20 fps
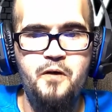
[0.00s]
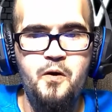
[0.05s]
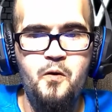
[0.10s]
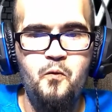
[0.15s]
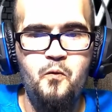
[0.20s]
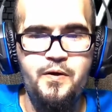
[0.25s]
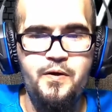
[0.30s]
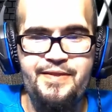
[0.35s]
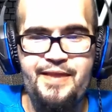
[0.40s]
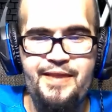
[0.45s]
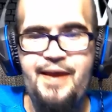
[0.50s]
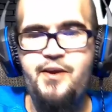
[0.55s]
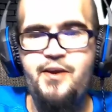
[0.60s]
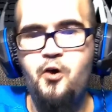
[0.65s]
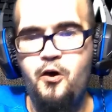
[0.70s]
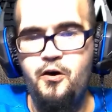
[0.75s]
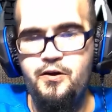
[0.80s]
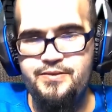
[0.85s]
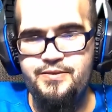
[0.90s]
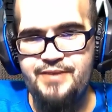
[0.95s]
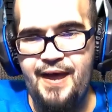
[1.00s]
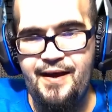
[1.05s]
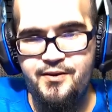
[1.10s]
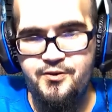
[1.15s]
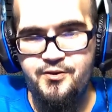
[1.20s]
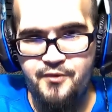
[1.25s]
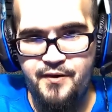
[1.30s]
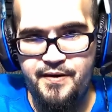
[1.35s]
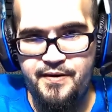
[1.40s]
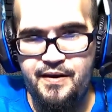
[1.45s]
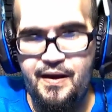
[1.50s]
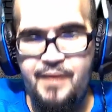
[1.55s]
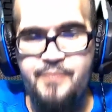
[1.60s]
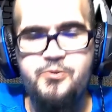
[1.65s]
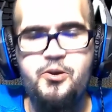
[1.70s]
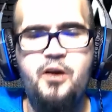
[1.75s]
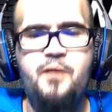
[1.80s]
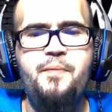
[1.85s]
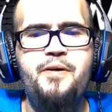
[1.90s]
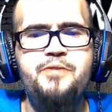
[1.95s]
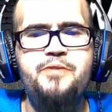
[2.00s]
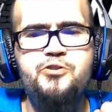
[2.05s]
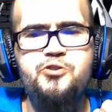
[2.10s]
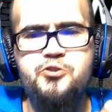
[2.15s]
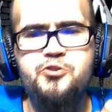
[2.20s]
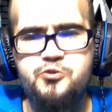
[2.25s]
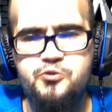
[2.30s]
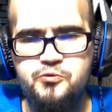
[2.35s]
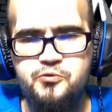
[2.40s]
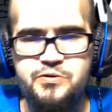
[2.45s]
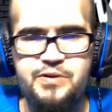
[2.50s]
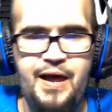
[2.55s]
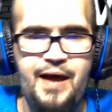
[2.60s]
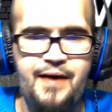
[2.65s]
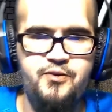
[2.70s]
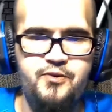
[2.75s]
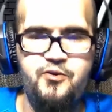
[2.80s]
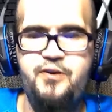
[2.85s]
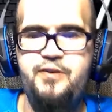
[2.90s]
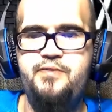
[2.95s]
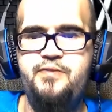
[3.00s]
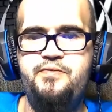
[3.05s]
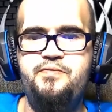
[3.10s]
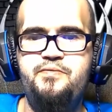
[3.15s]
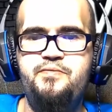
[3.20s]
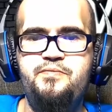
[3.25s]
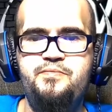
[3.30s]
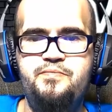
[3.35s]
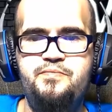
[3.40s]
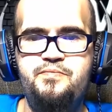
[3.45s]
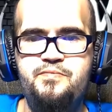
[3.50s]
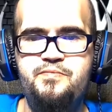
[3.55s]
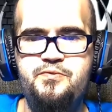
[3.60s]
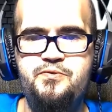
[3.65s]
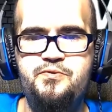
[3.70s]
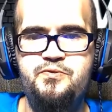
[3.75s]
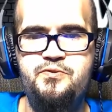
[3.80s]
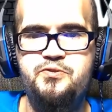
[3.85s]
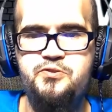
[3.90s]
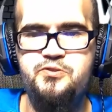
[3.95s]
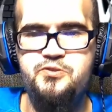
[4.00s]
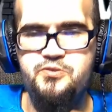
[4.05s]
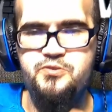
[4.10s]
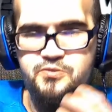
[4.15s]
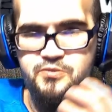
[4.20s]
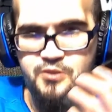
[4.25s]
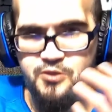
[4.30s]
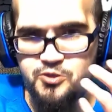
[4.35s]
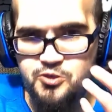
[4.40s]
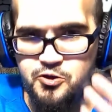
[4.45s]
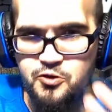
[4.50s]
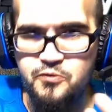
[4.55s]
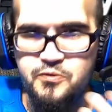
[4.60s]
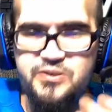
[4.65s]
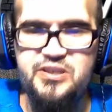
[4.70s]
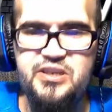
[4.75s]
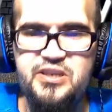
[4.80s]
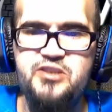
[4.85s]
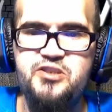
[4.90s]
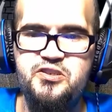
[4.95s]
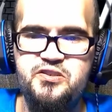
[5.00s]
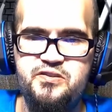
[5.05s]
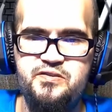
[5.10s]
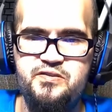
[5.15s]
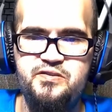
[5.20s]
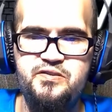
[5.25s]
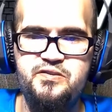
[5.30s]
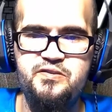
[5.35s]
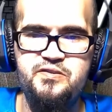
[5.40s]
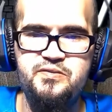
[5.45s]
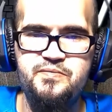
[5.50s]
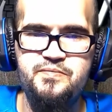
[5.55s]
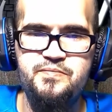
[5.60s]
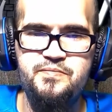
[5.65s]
what they call doctrine. I'm talking about the true doctrine, the true teachings.